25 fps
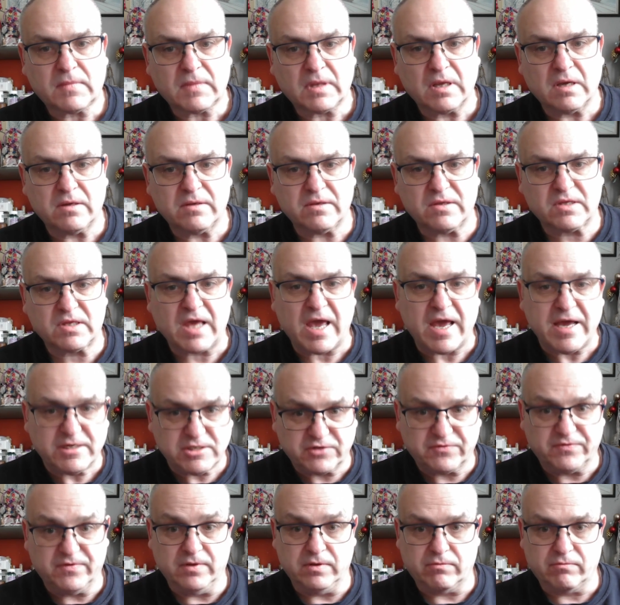sketch
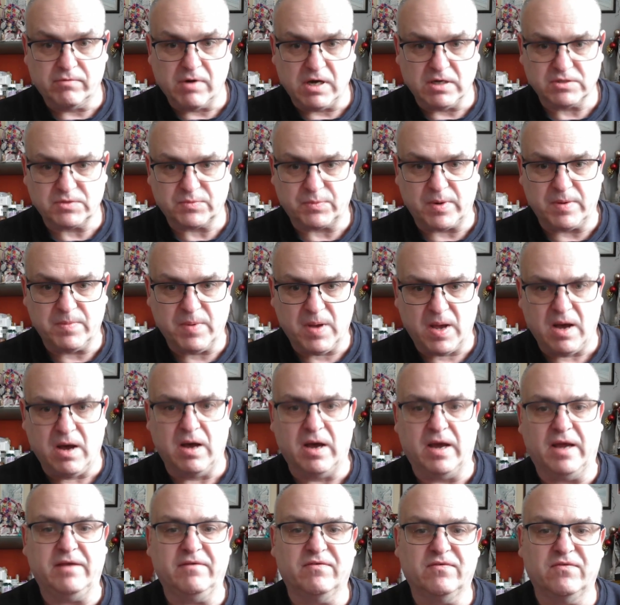for the Raspberry
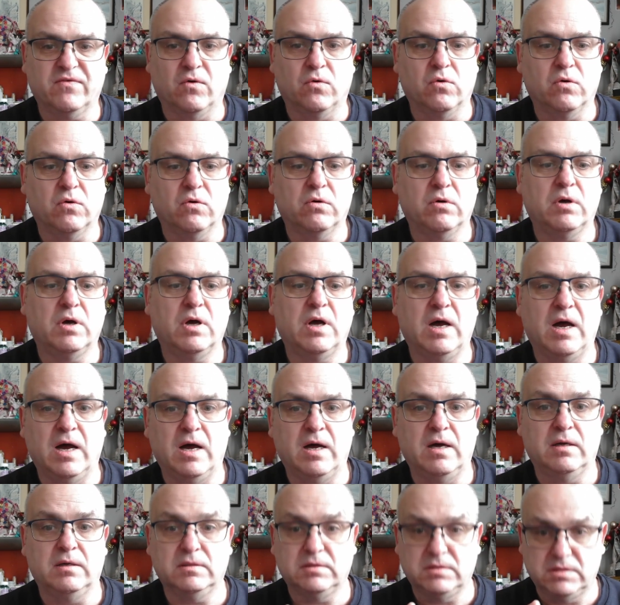Pi for
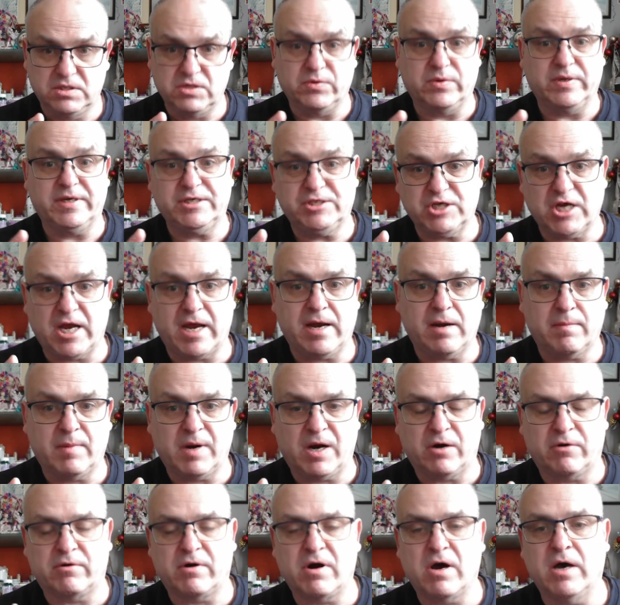doing
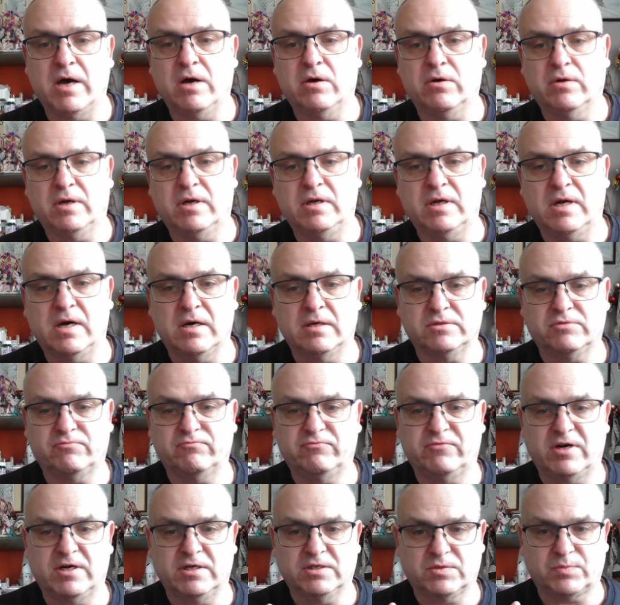JMRI on an
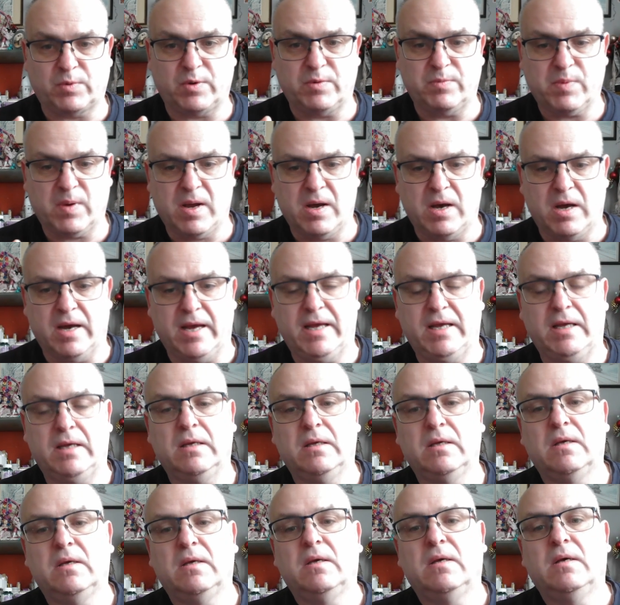Raspberry Pi.
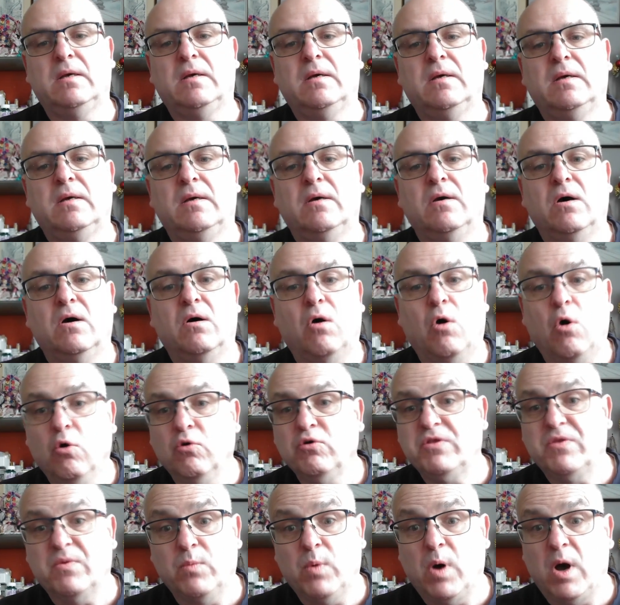All
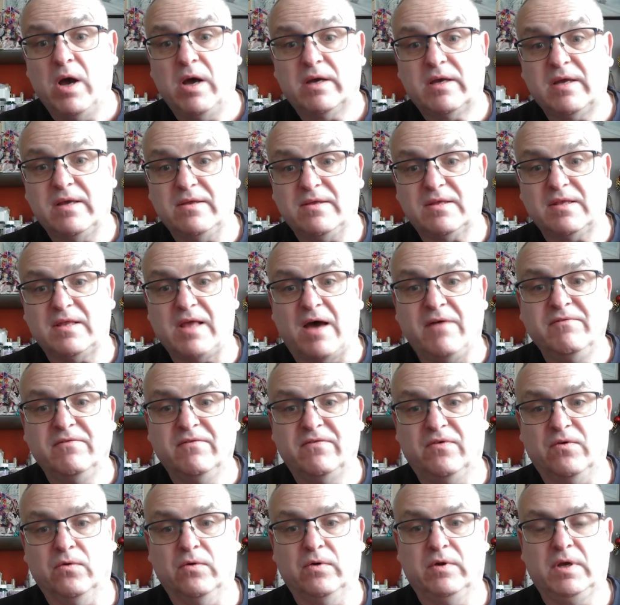the work is done
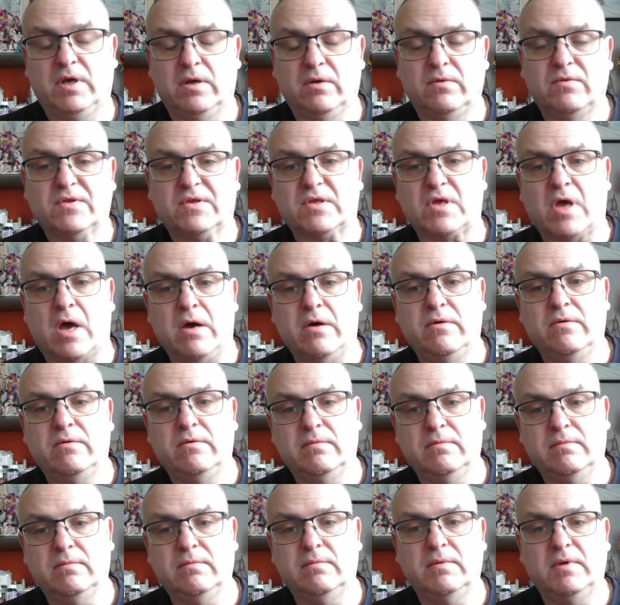for you. So
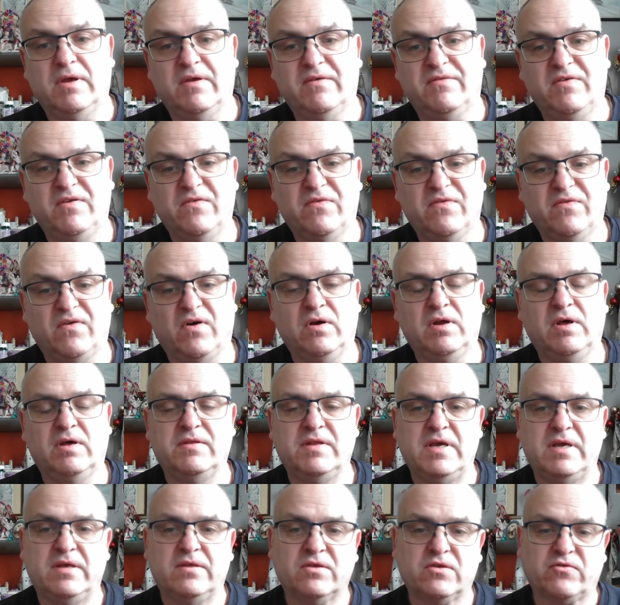if you follow
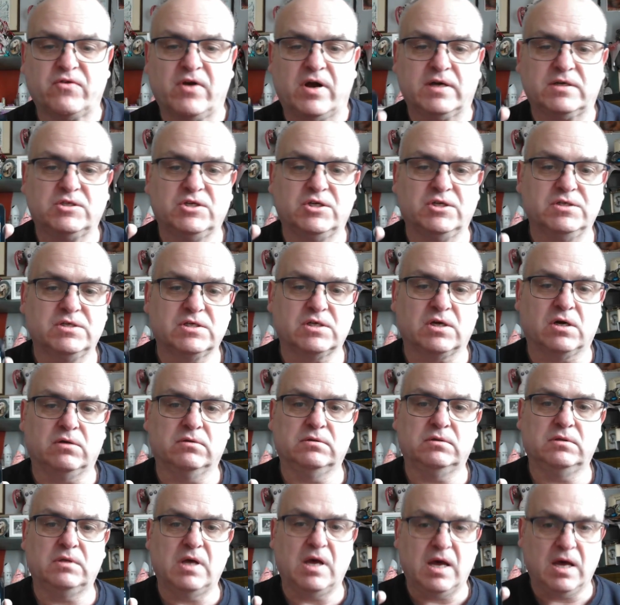the instructions
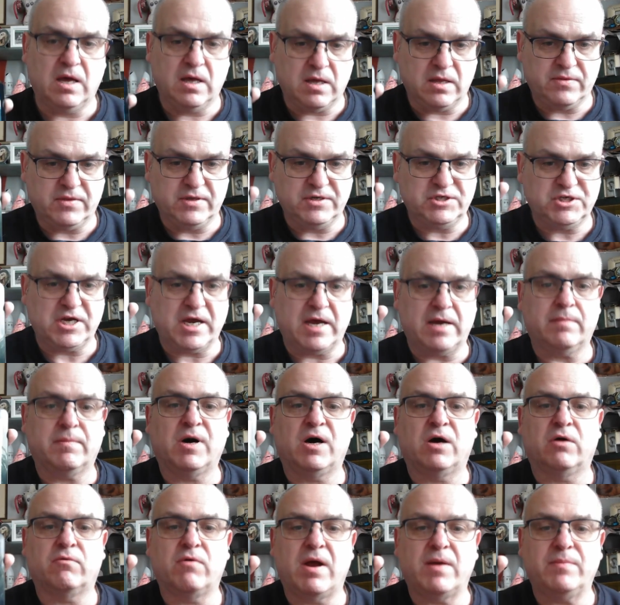on the
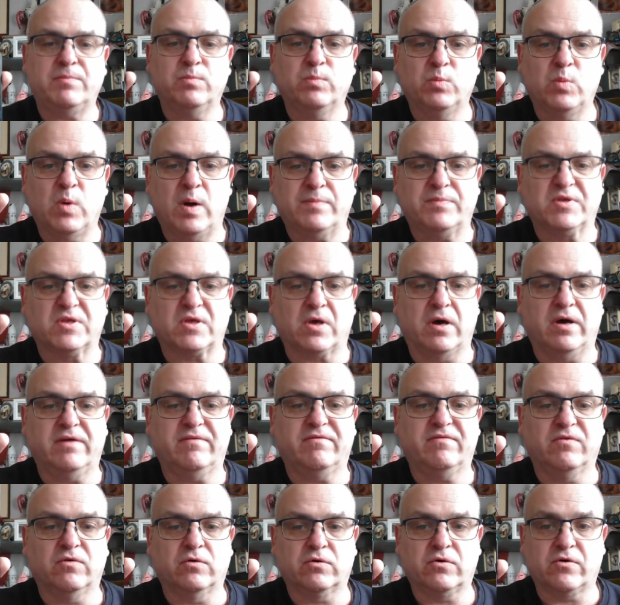JMR website
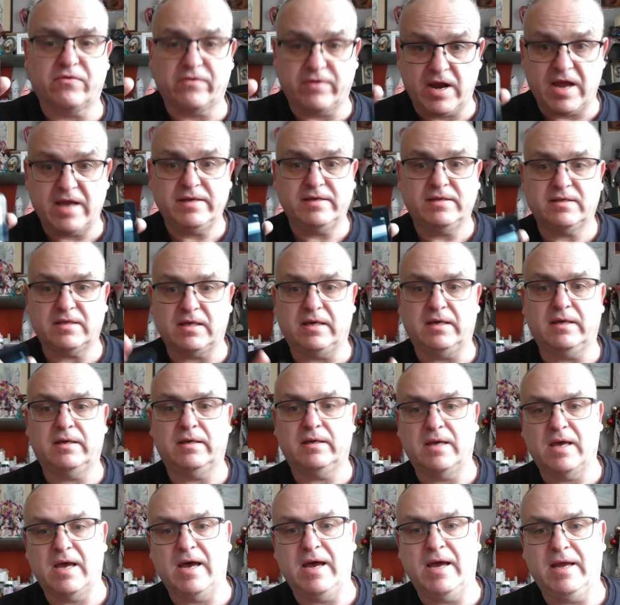for creating
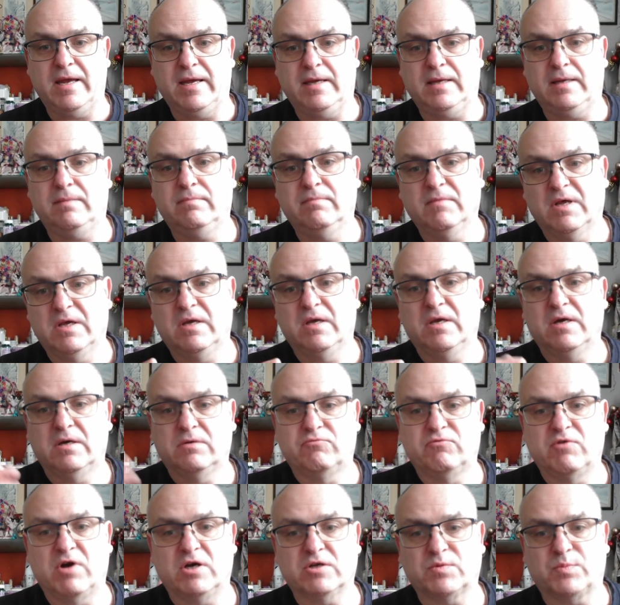a
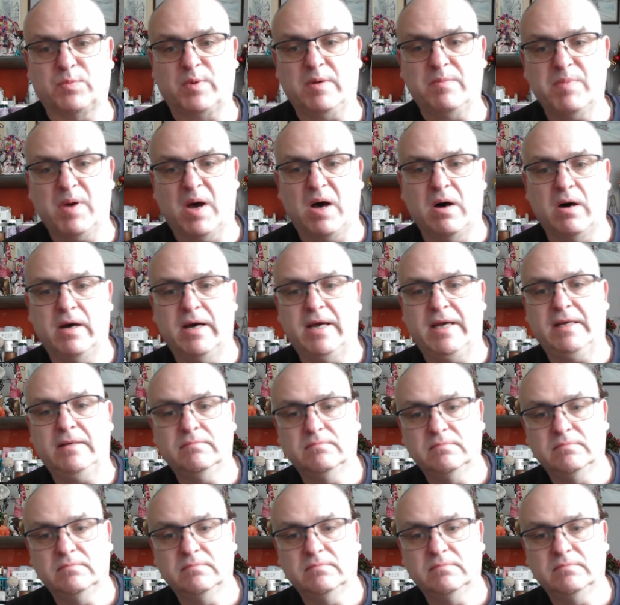Raspberry Pi